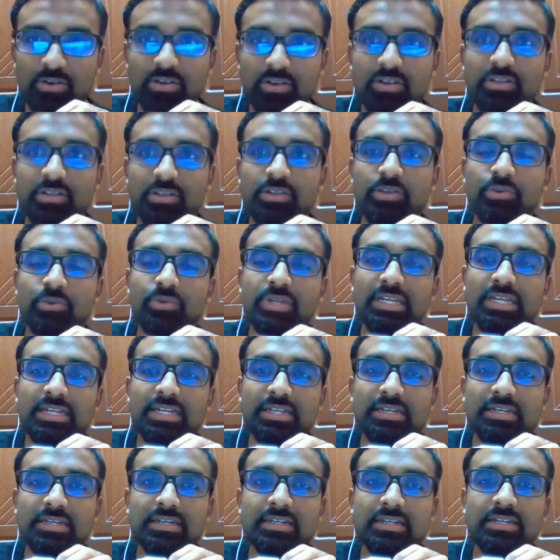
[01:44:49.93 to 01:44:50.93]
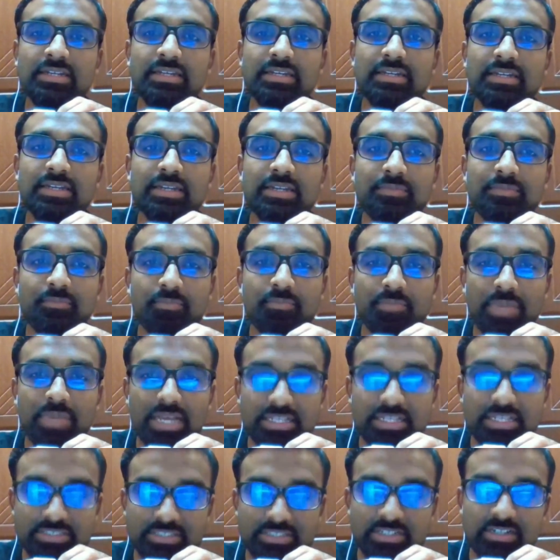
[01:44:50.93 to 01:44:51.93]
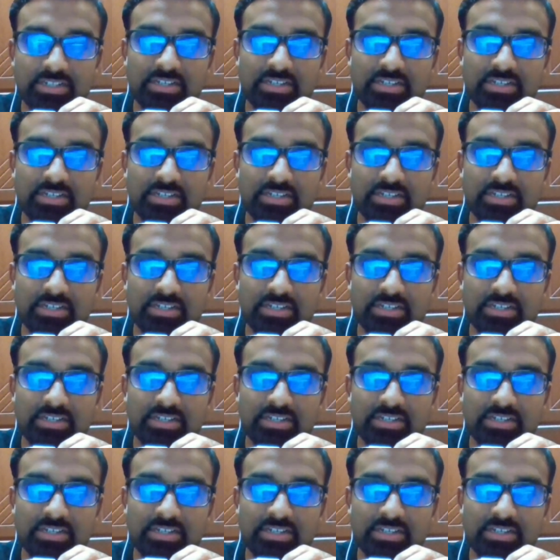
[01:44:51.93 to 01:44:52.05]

bachelor of laws.